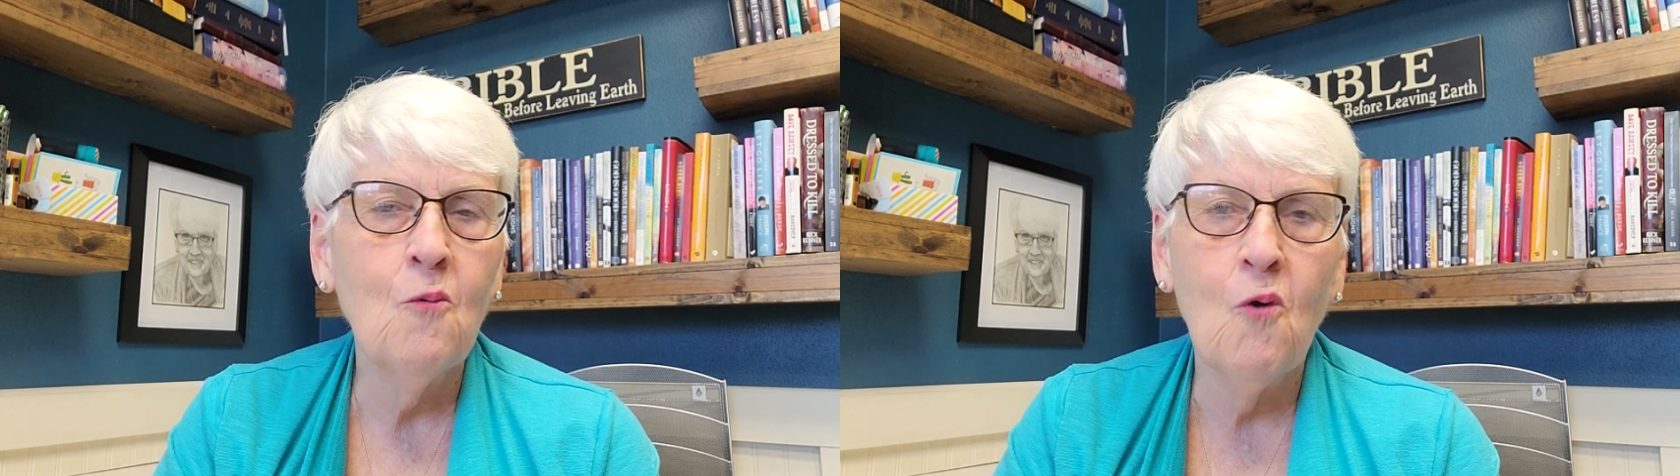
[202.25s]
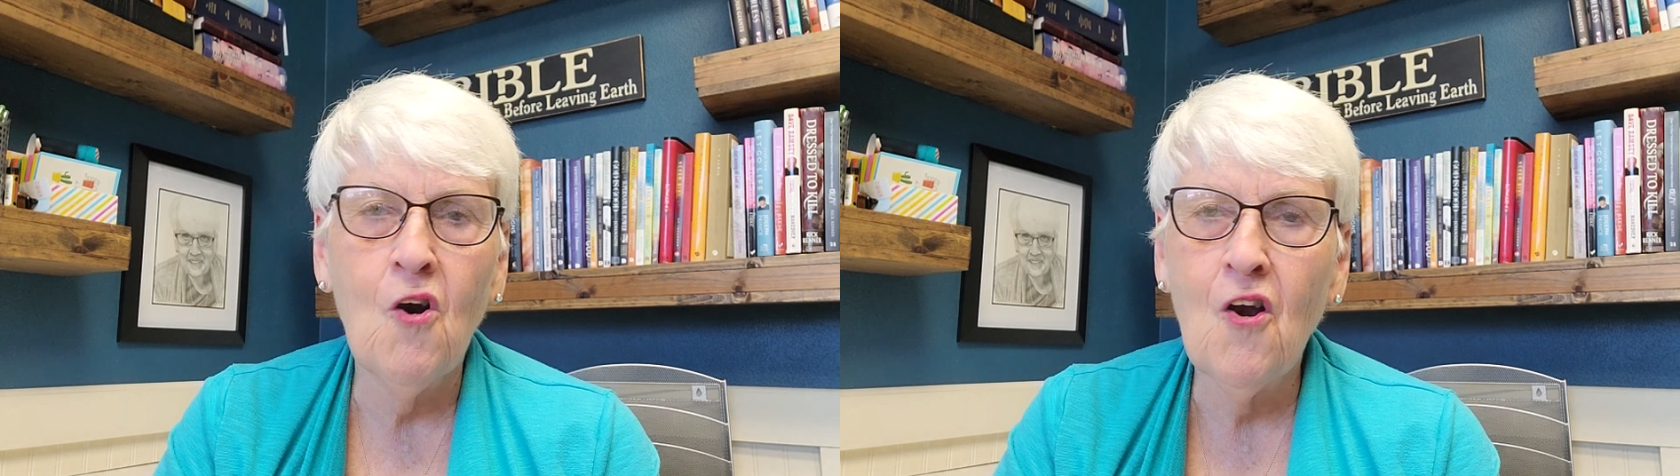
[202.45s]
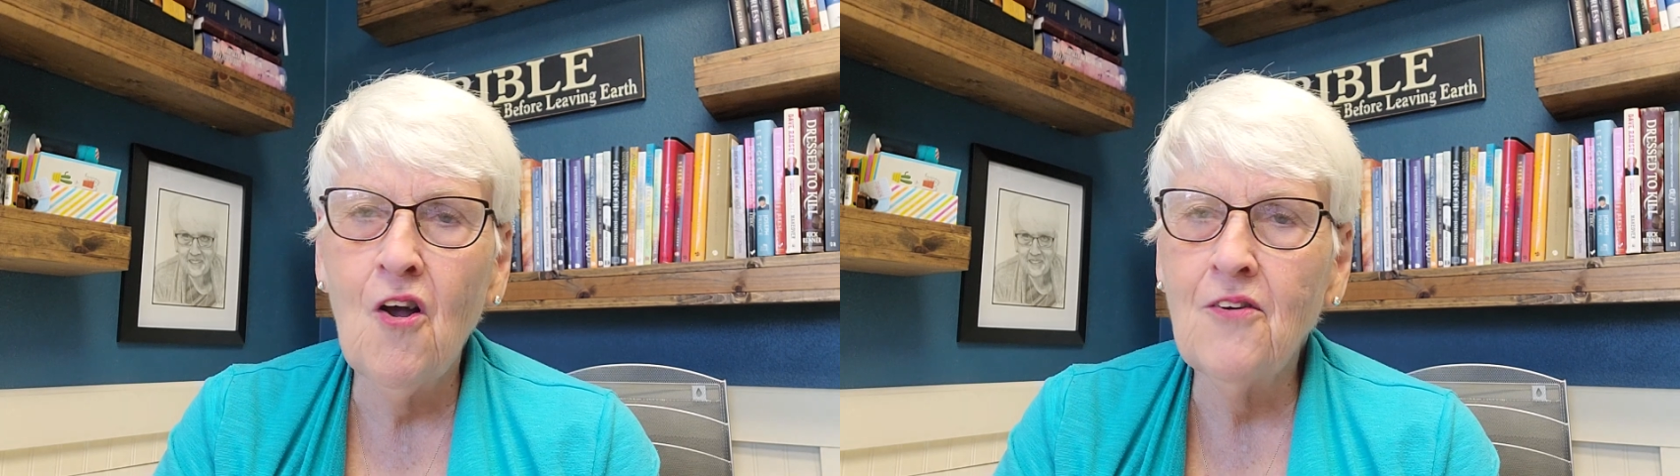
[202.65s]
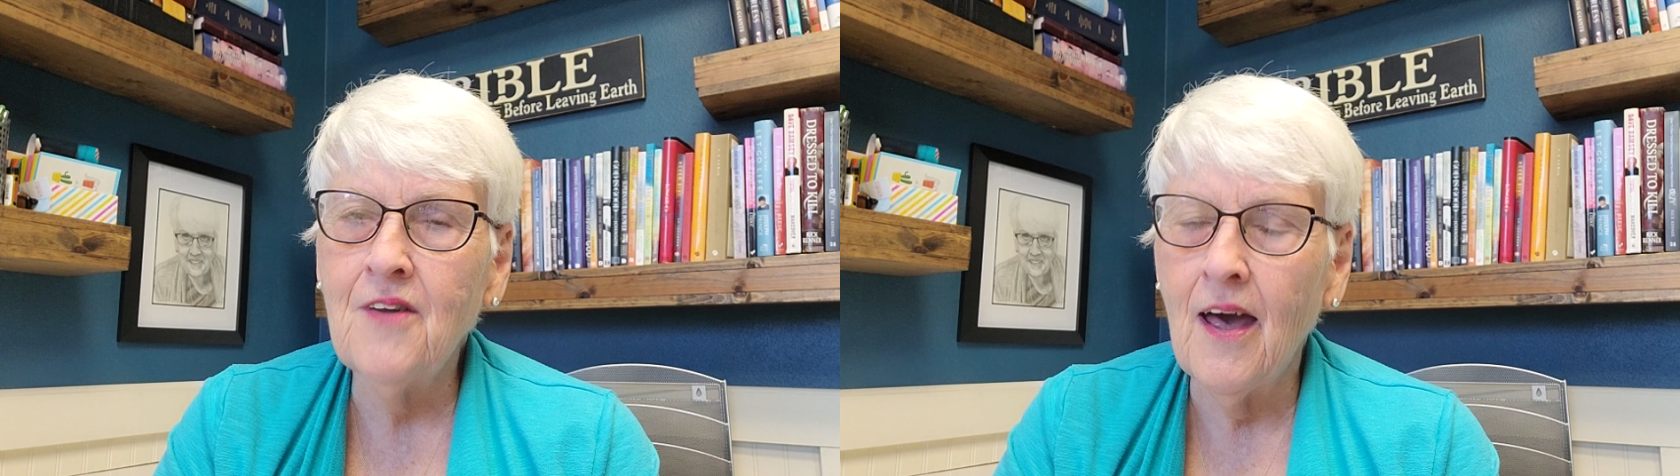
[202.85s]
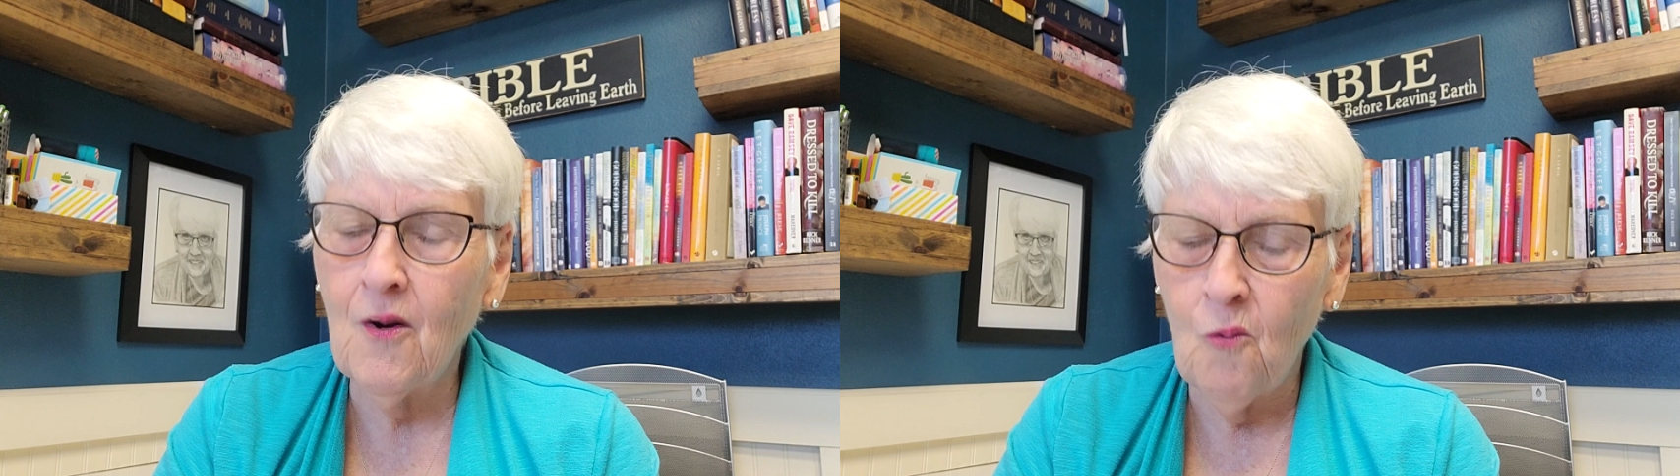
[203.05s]
world,
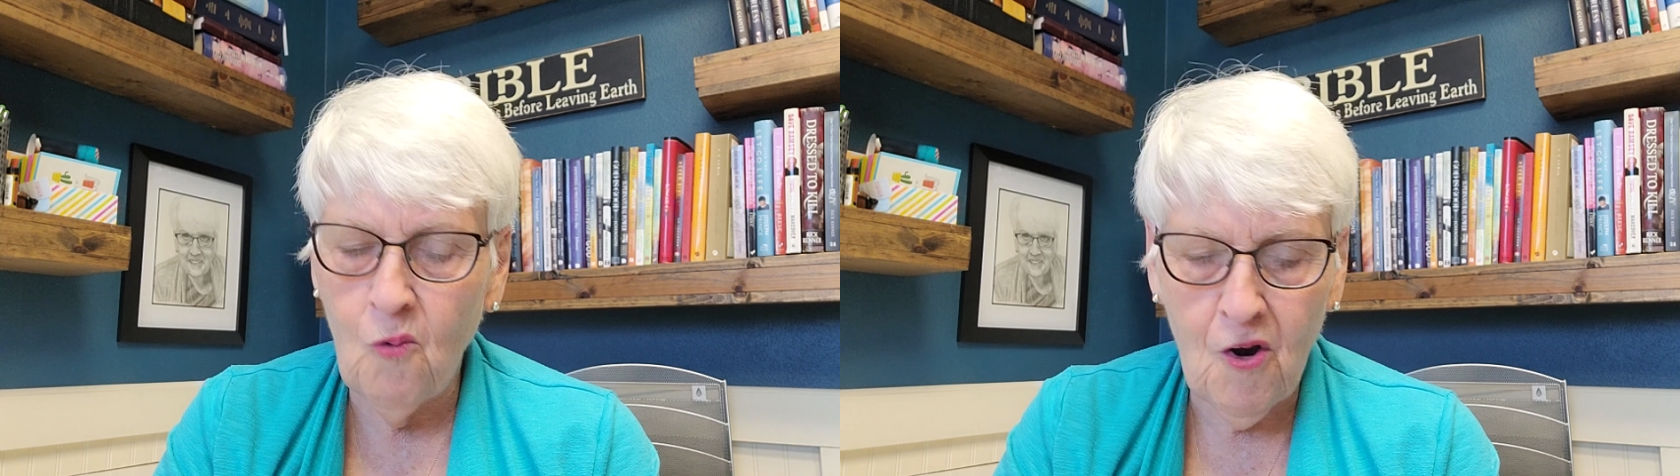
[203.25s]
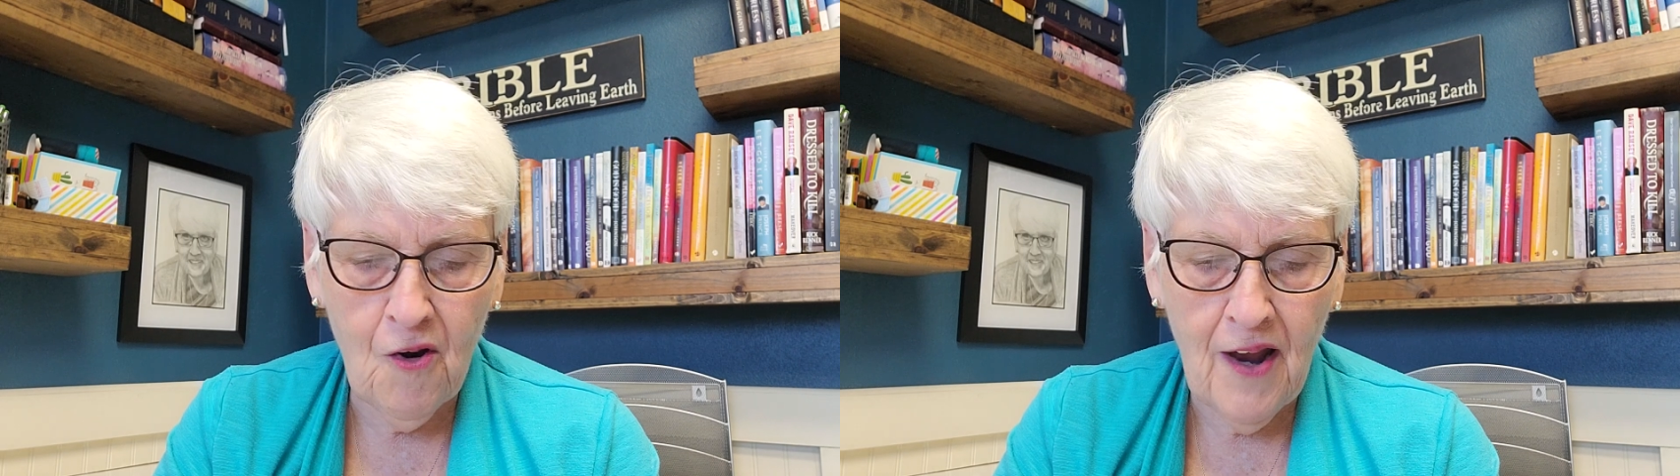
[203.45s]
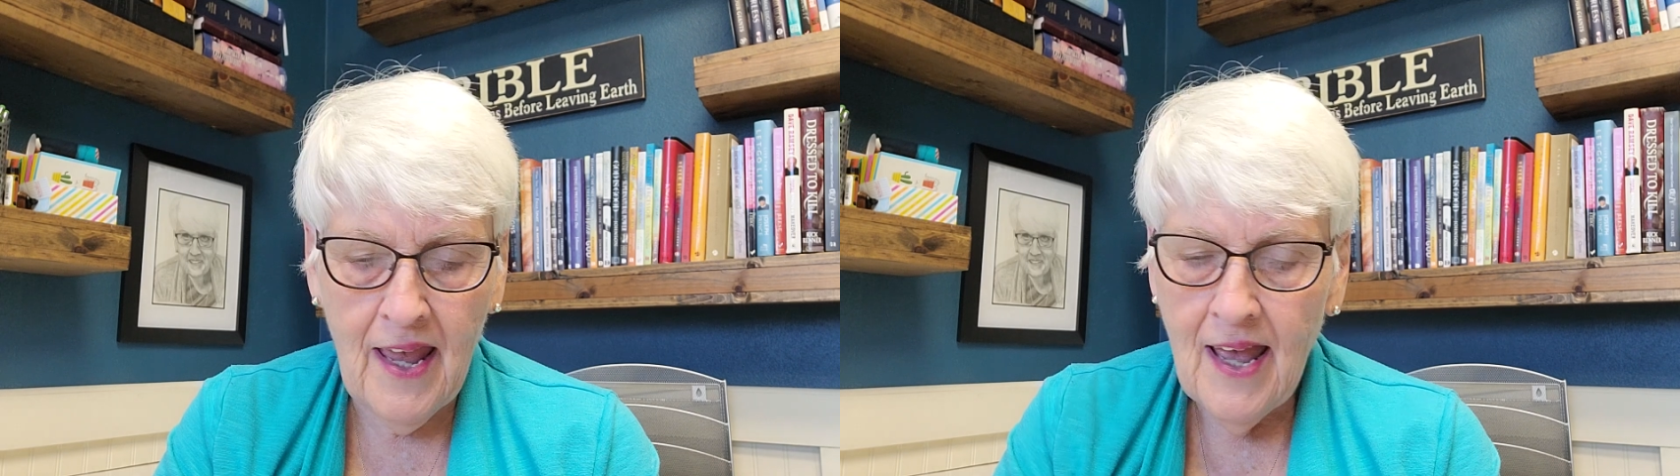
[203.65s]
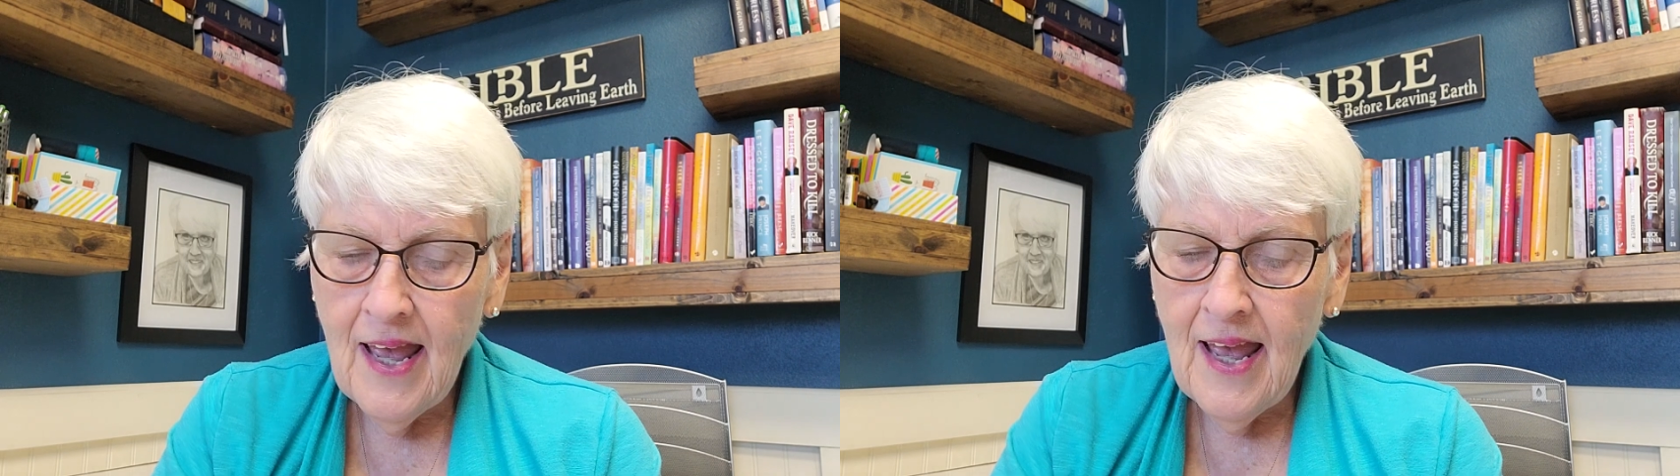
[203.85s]
not a worry.